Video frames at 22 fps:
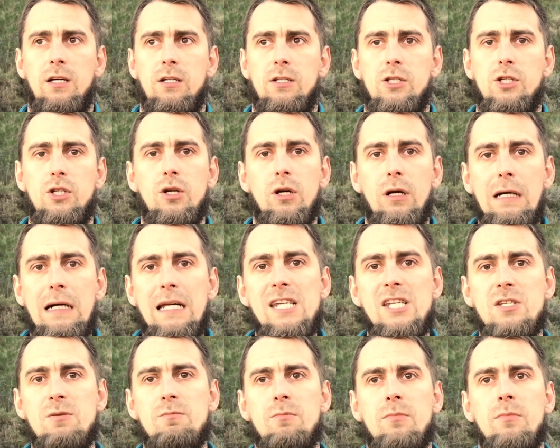
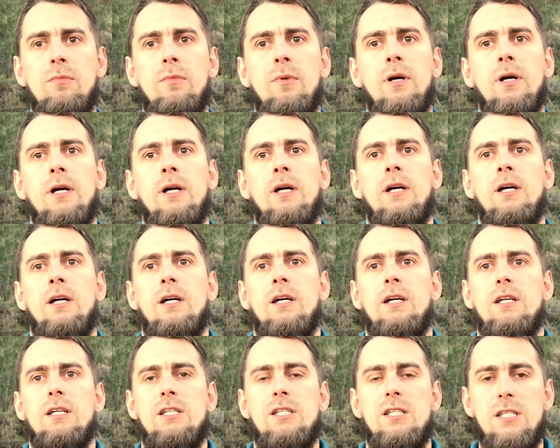dualism
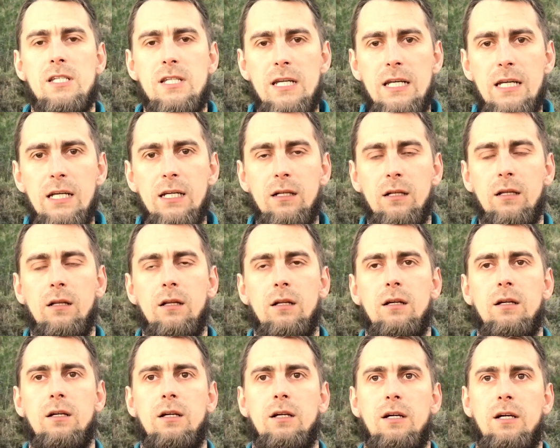still
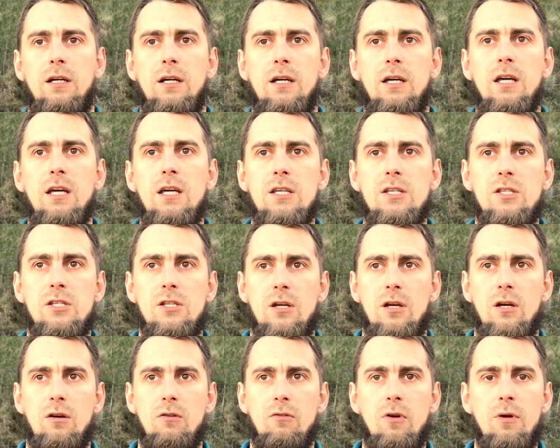is
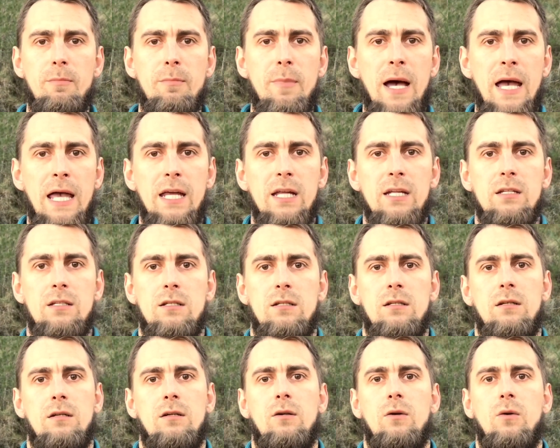remained
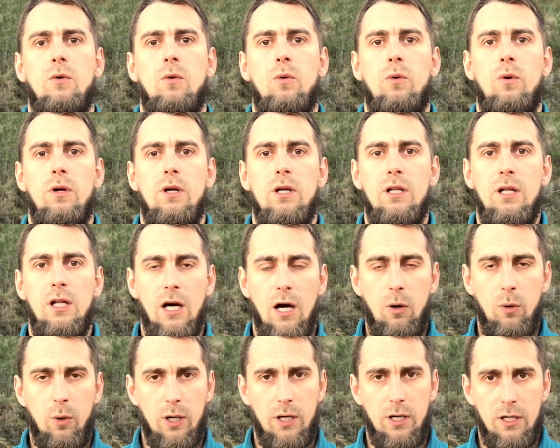in
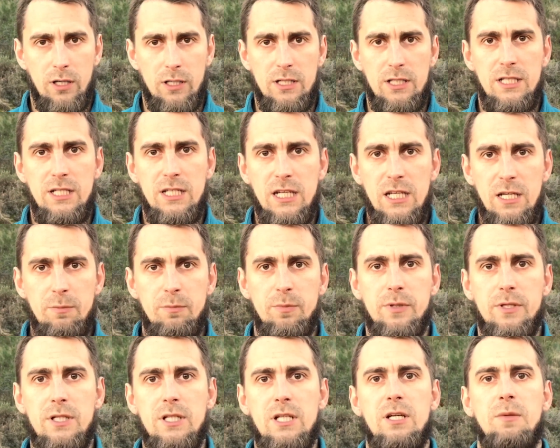our deep,
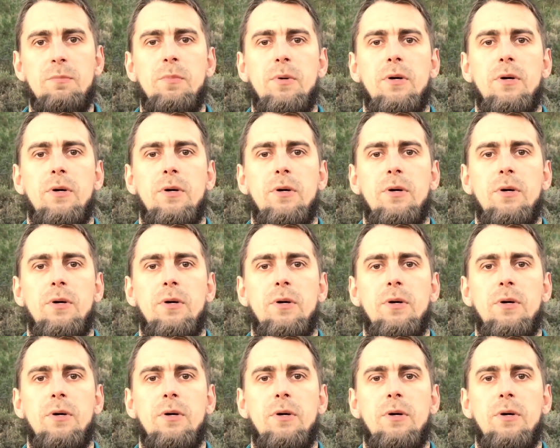deep